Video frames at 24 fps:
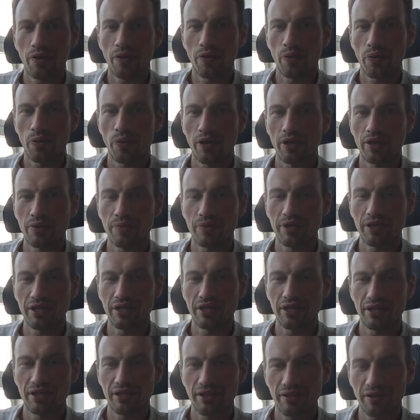When we
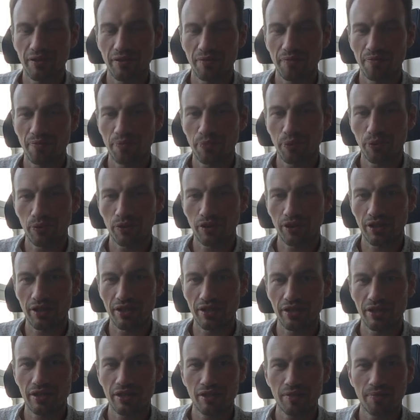put
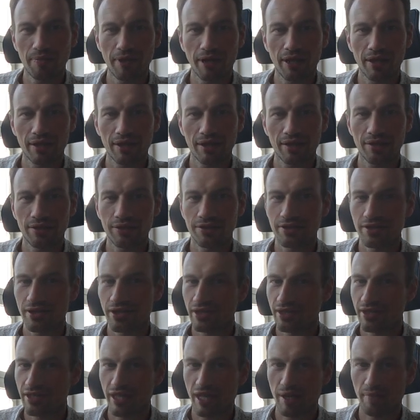in the particles,
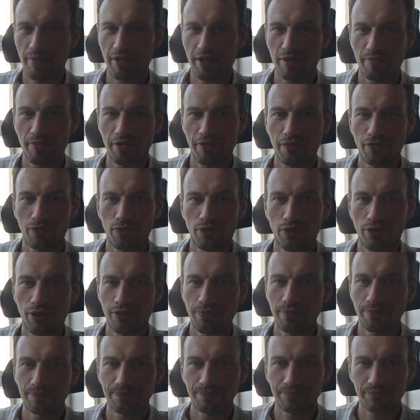same as
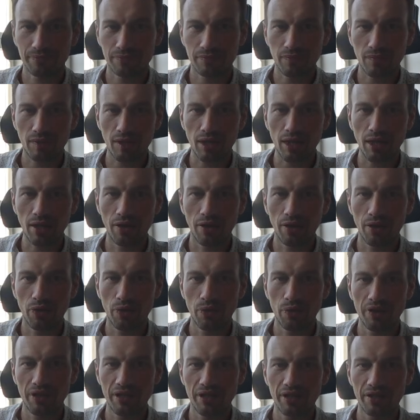before,
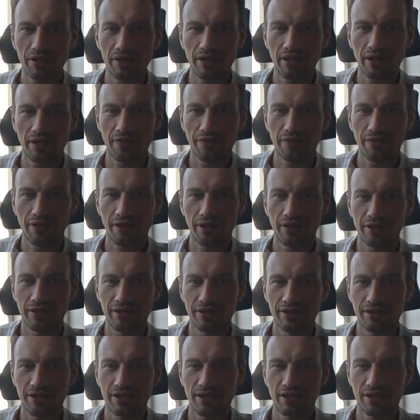we have
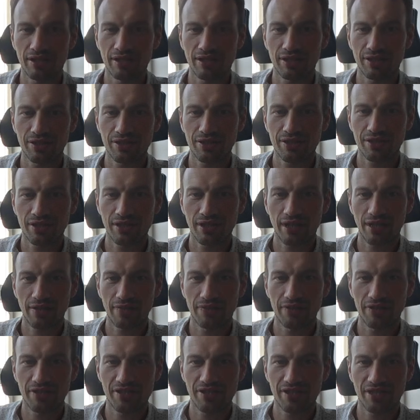these glitters and
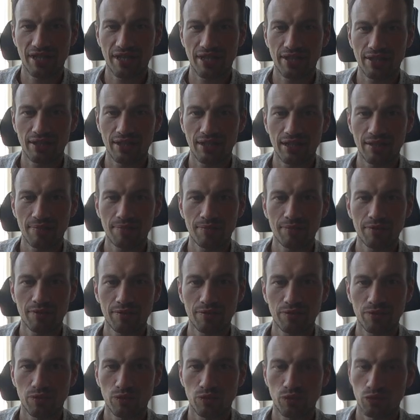we scale them
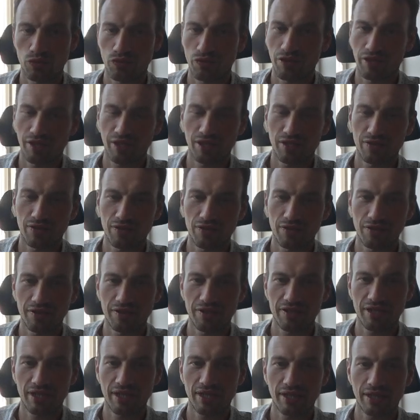to fit
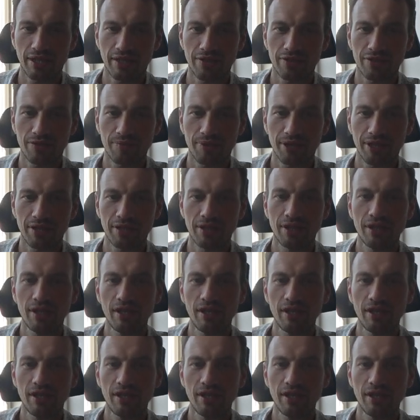inside our domain.